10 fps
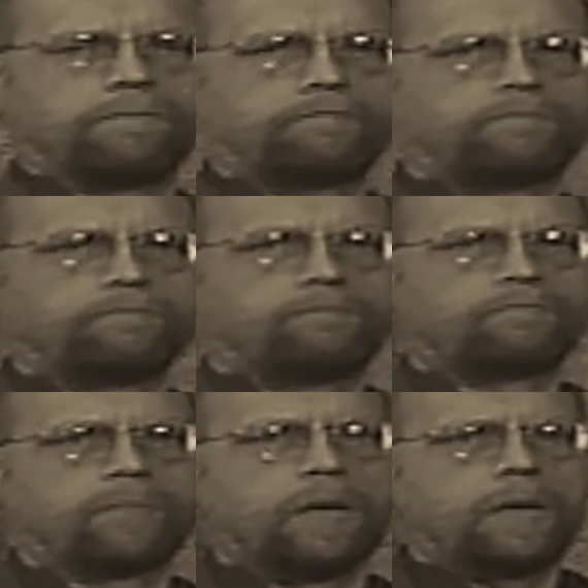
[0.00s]
here.
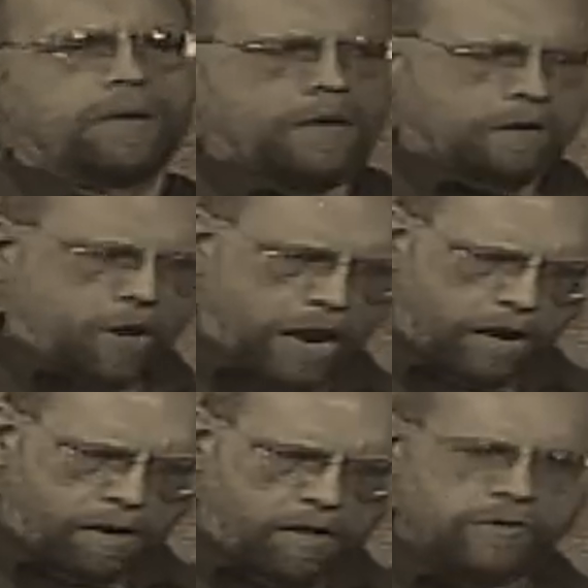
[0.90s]

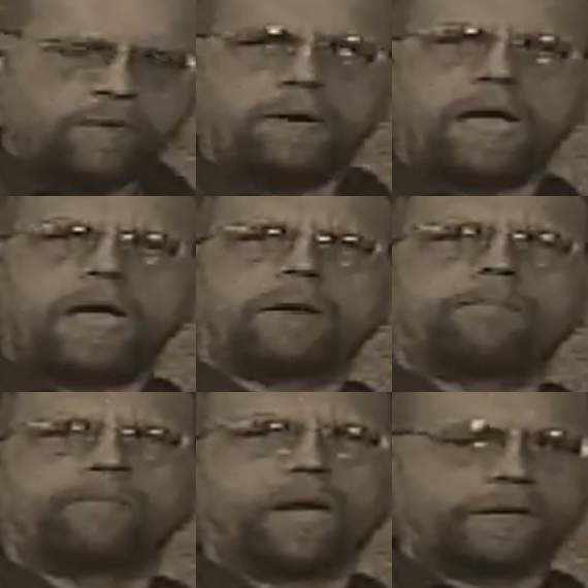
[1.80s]
Terror is a Man,